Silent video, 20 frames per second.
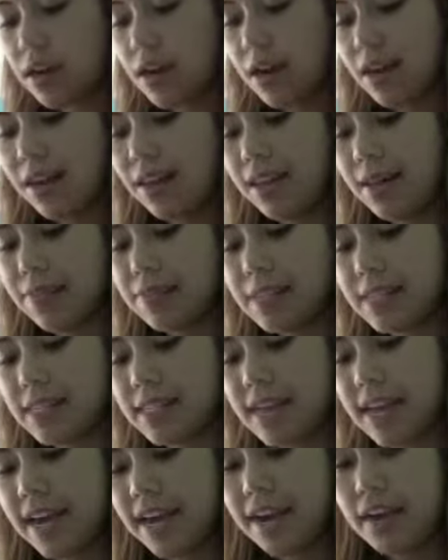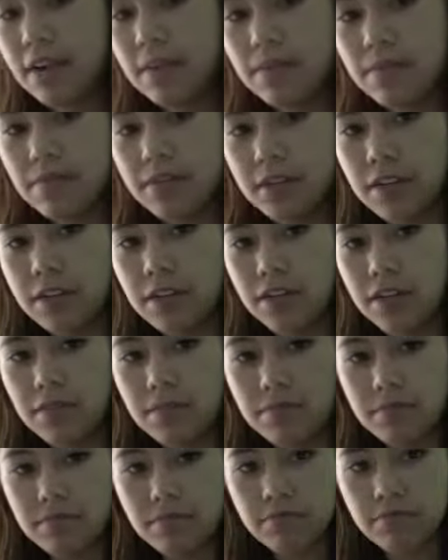lip stain, you know,
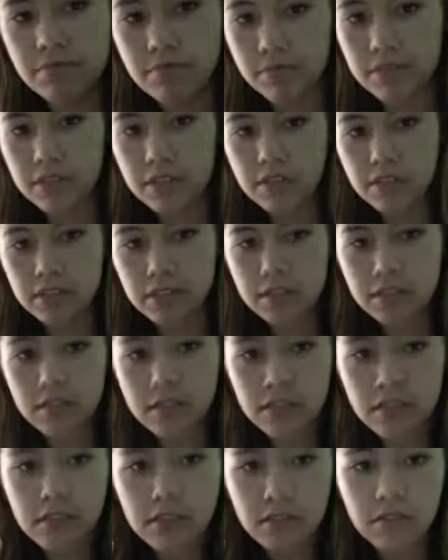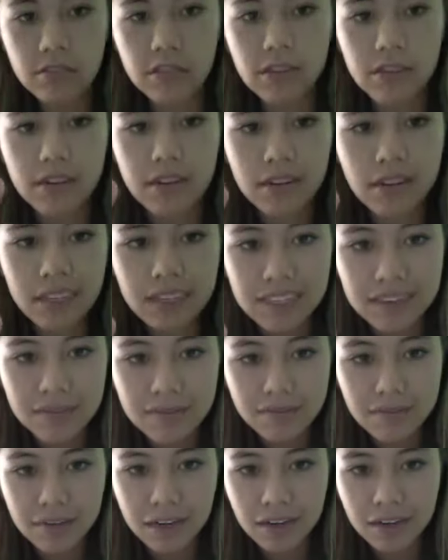this cute little
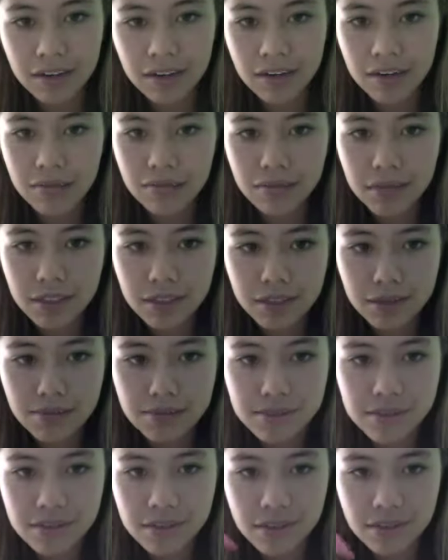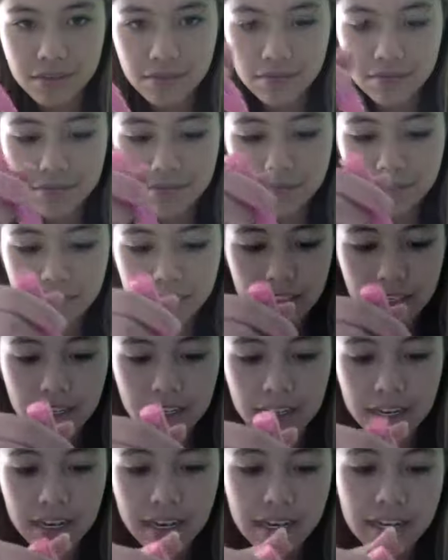marker lip stain.
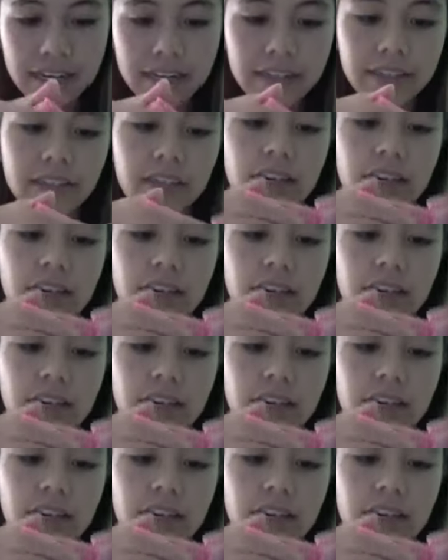And the